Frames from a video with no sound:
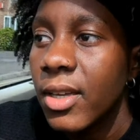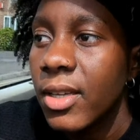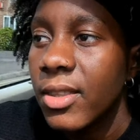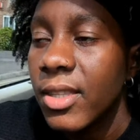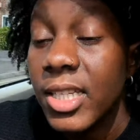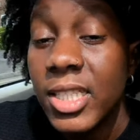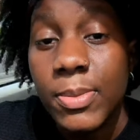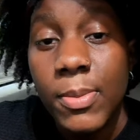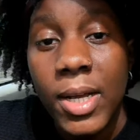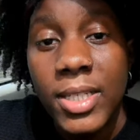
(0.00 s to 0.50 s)

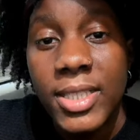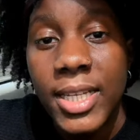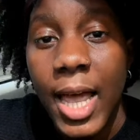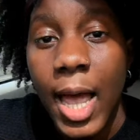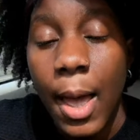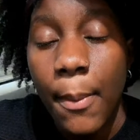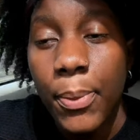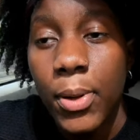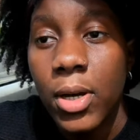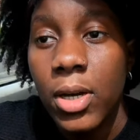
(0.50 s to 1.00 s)
This must have
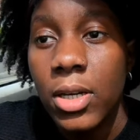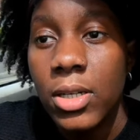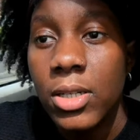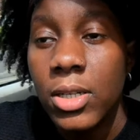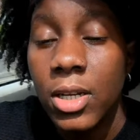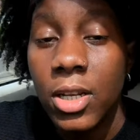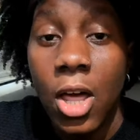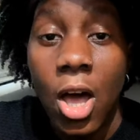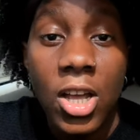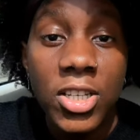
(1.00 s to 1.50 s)

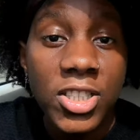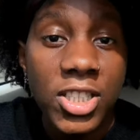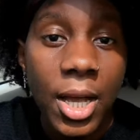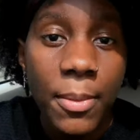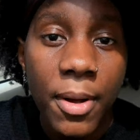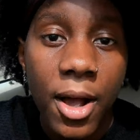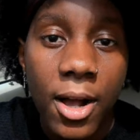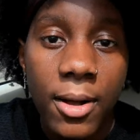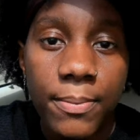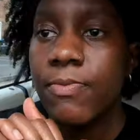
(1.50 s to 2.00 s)
happened last
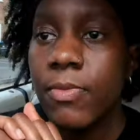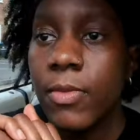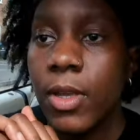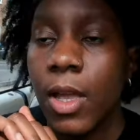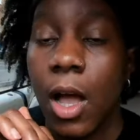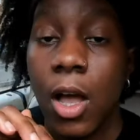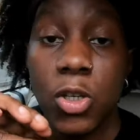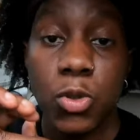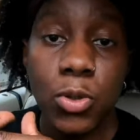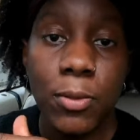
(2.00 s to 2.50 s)
summer.
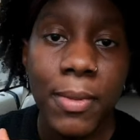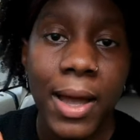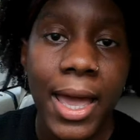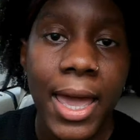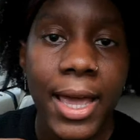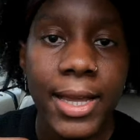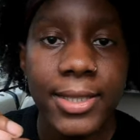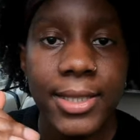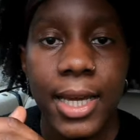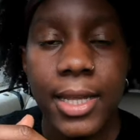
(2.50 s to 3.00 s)
I was with my
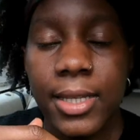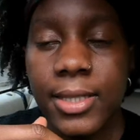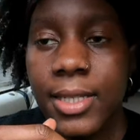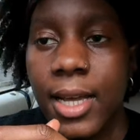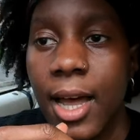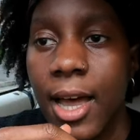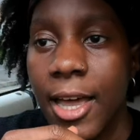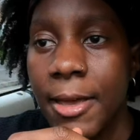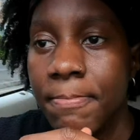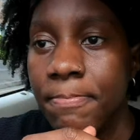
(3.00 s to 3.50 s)
ex at the
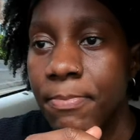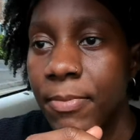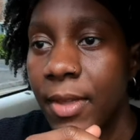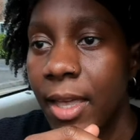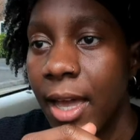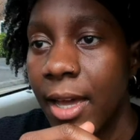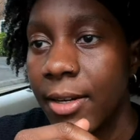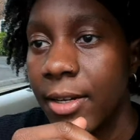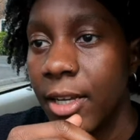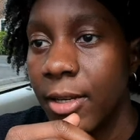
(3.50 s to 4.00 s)
time,
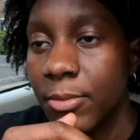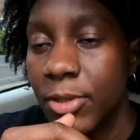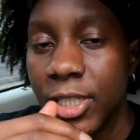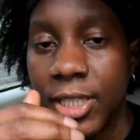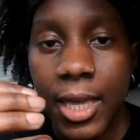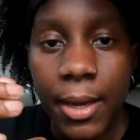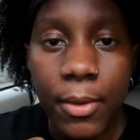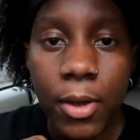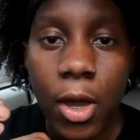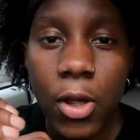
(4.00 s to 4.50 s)
and she
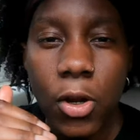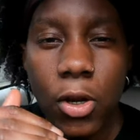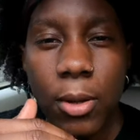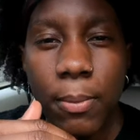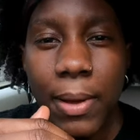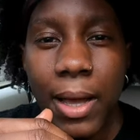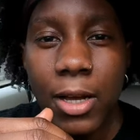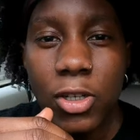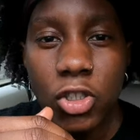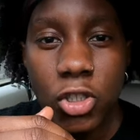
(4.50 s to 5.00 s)
kept going on
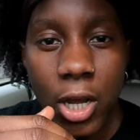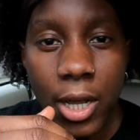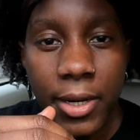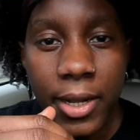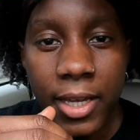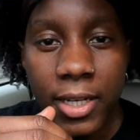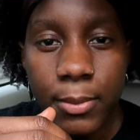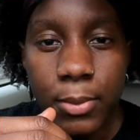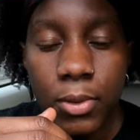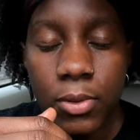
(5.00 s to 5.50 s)
about trying
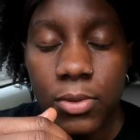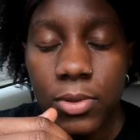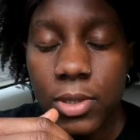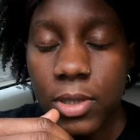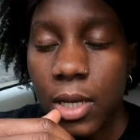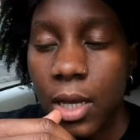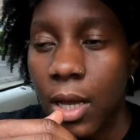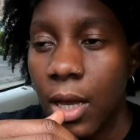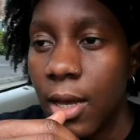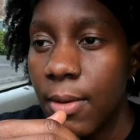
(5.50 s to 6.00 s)
edibles.
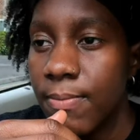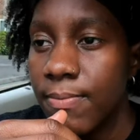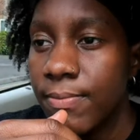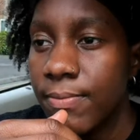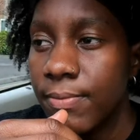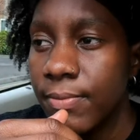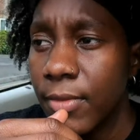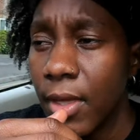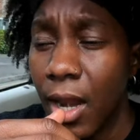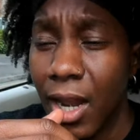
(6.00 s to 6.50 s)

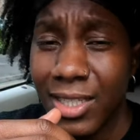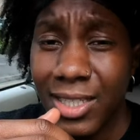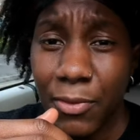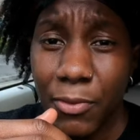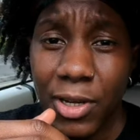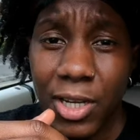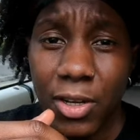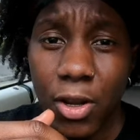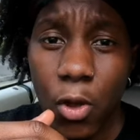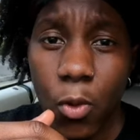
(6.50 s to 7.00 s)
And I didn't
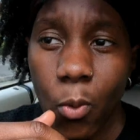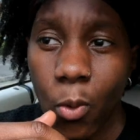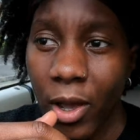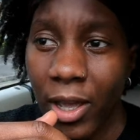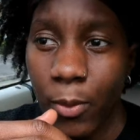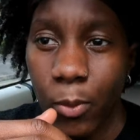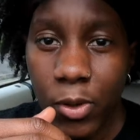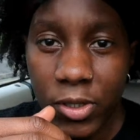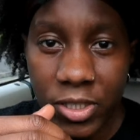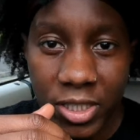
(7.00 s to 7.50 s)
really know what
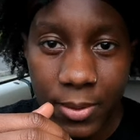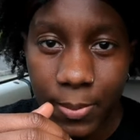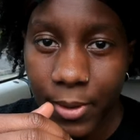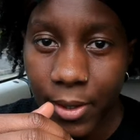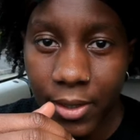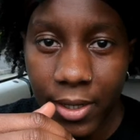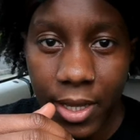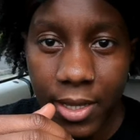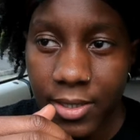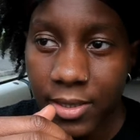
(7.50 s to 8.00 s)
it was, to be
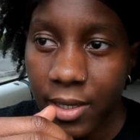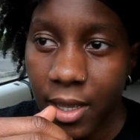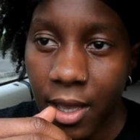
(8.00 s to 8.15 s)
honest.